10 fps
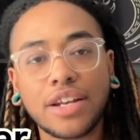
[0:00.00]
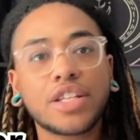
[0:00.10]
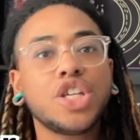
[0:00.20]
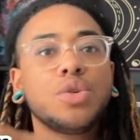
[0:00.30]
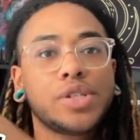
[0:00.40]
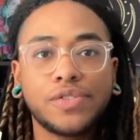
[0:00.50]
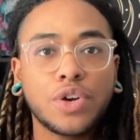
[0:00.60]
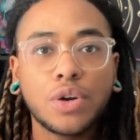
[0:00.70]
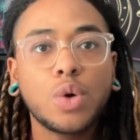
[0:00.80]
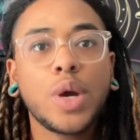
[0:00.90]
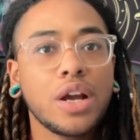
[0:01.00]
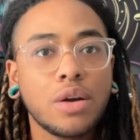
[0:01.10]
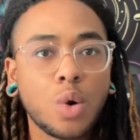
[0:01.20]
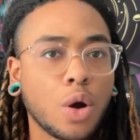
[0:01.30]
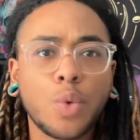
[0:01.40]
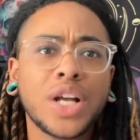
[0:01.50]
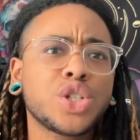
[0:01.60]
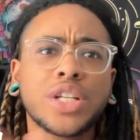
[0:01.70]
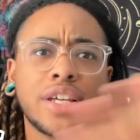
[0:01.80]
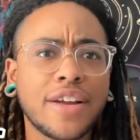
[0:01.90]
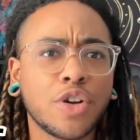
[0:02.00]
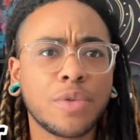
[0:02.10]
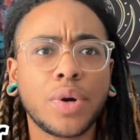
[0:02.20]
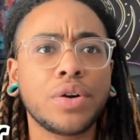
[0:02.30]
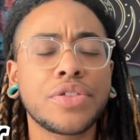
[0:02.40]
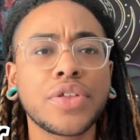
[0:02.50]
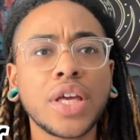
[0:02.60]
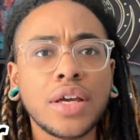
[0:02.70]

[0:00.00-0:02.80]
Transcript: and Q is for queer or questioning. I've heard both.